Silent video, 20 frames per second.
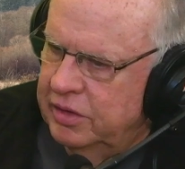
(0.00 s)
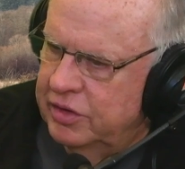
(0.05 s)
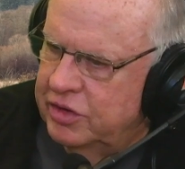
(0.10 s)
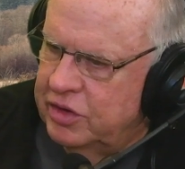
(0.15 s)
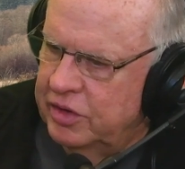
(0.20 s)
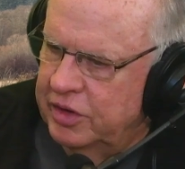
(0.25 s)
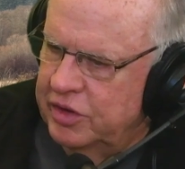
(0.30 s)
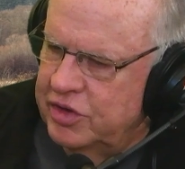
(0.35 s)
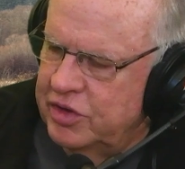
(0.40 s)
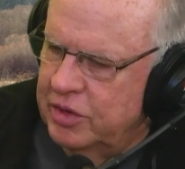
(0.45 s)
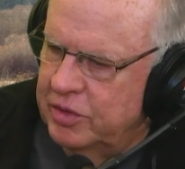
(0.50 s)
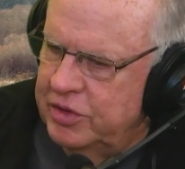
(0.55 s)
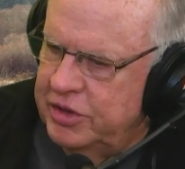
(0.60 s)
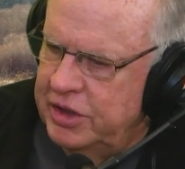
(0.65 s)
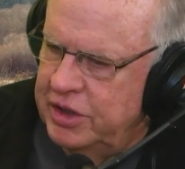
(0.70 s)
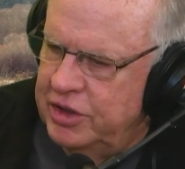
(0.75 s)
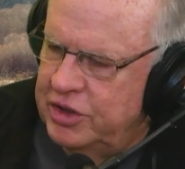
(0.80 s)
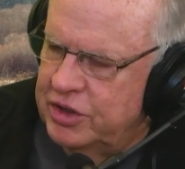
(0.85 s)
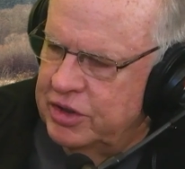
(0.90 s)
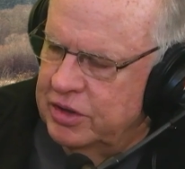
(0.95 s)
So there's no
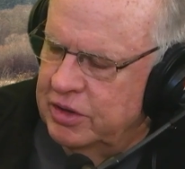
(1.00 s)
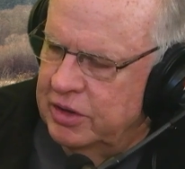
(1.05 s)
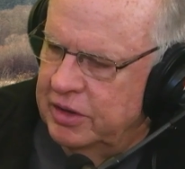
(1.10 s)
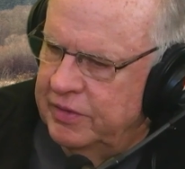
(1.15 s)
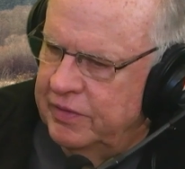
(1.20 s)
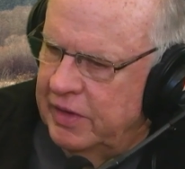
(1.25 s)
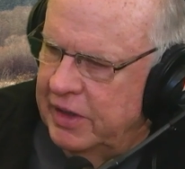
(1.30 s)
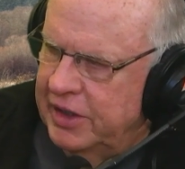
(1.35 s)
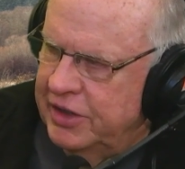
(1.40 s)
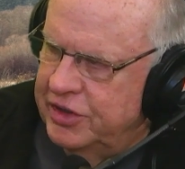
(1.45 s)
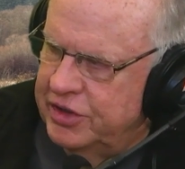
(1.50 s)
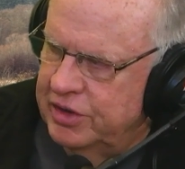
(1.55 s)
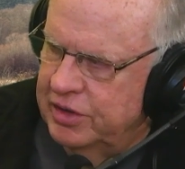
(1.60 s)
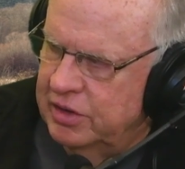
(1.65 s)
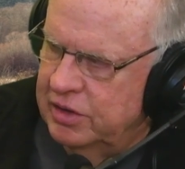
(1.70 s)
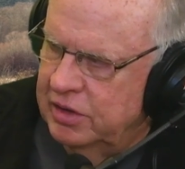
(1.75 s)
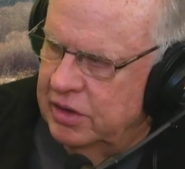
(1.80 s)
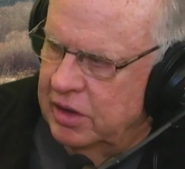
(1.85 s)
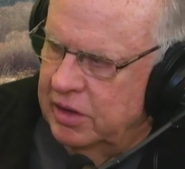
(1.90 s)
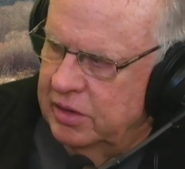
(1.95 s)
teacher
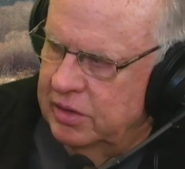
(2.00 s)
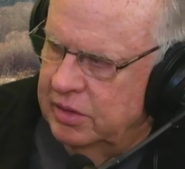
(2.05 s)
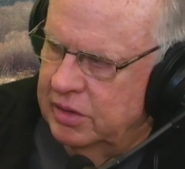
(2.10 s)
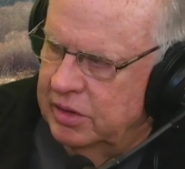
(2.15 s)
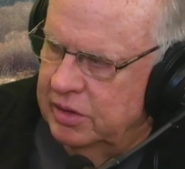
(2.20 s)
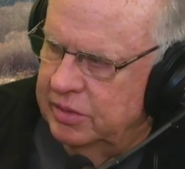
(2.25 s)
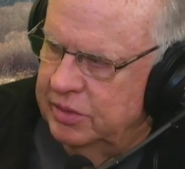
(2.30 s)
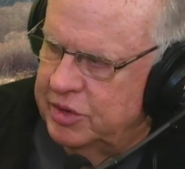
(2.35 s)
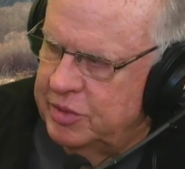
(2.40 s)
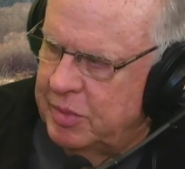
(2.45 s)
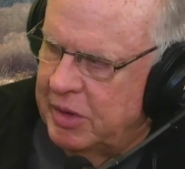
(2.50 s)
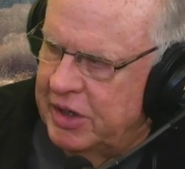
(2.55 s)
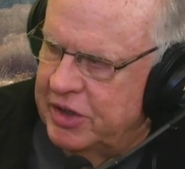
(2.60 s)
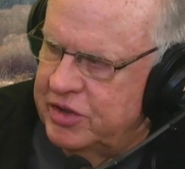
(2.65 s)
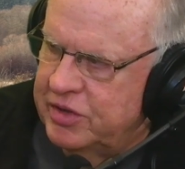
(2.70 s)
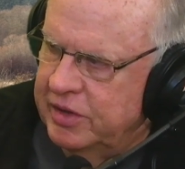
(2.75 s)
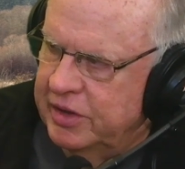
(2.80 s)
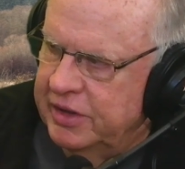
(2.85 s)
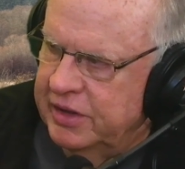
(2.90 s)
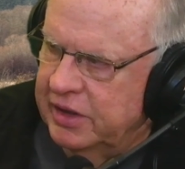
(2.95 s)
advisor or
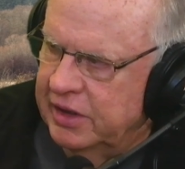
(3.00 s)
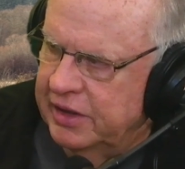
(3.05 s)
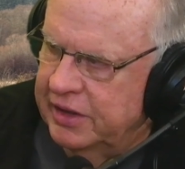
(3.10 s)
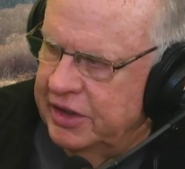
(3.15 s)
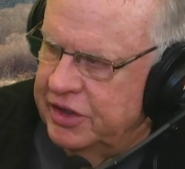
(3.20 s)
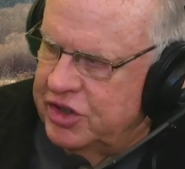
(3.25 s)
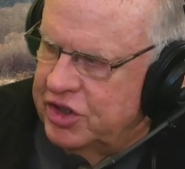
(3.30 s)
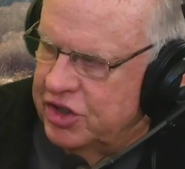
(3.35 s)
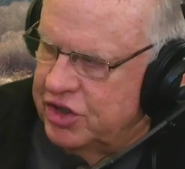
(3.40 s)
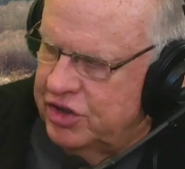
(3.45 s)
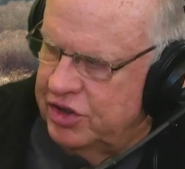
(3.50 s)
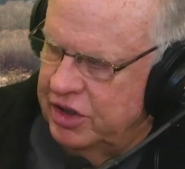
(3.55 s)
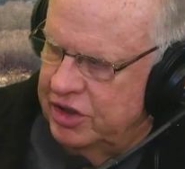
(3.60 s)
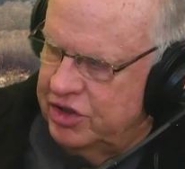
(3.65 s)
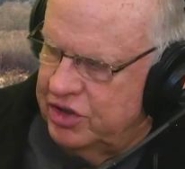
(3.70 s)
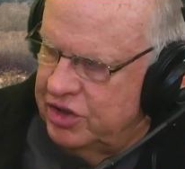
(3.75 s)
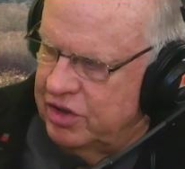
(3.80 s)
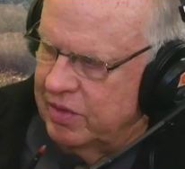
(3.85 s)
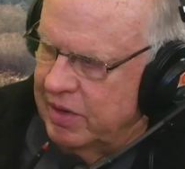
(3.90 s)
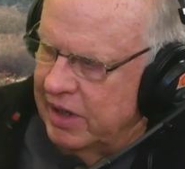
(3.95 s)
sponsor or anything like that.
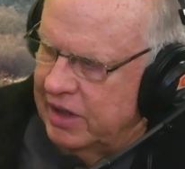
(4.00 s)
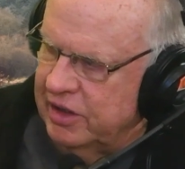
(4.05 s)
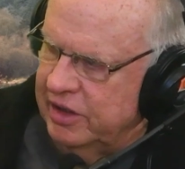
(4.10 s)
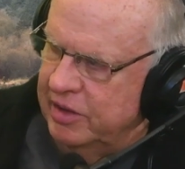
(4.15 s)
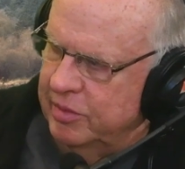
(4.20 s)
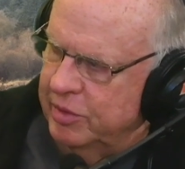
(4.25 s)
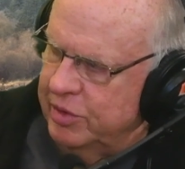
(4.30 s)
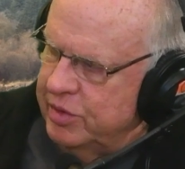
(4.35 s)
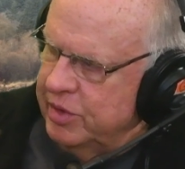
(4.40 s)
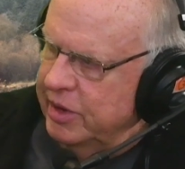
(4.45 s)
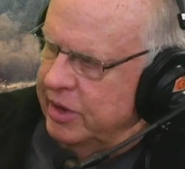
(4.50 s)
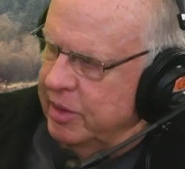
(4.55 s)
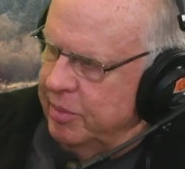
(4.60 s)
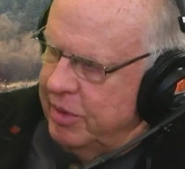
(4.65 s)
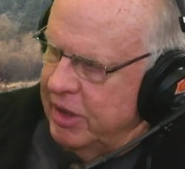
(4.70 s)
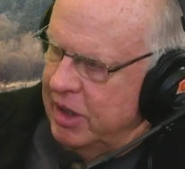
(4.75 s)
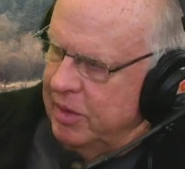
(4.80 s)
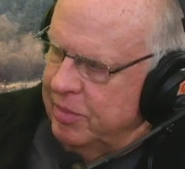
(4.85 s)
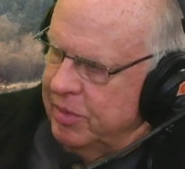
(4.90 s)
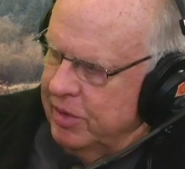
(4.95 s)
It's directly between the
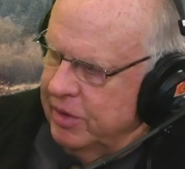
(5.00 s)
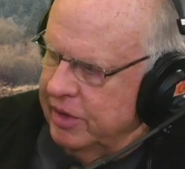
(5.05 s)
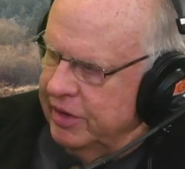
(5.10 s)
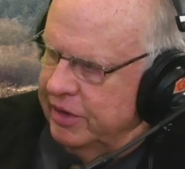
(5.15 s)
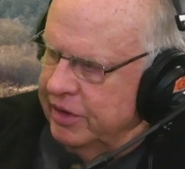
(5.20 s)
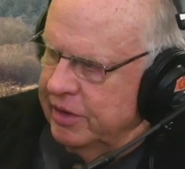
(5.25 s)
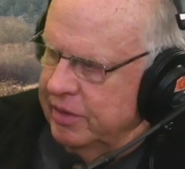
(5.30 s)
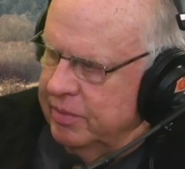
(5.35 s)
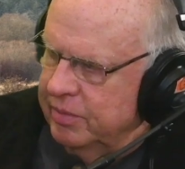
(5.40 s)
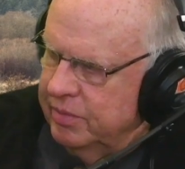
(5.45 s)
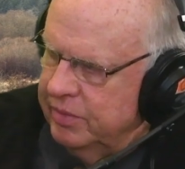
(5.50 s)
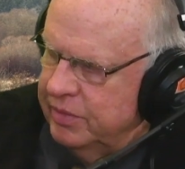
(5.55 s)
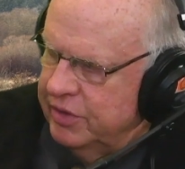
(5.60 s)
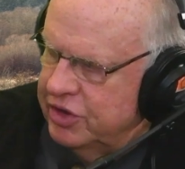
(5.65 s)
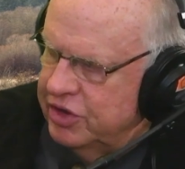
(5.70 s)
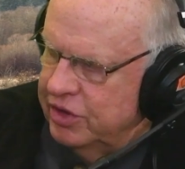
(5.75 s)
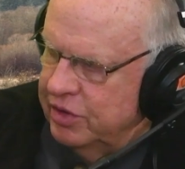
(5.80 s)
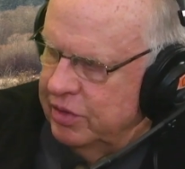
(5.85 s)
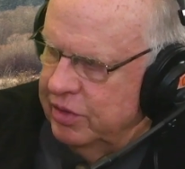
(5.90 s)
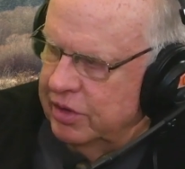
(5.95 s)
paper and the
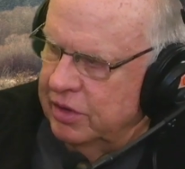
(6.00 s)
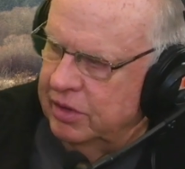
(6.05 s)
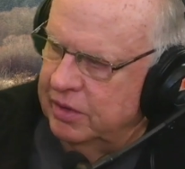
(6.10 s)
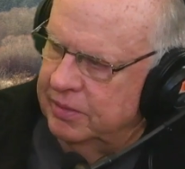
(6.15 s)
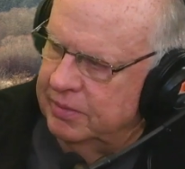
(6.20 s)
student.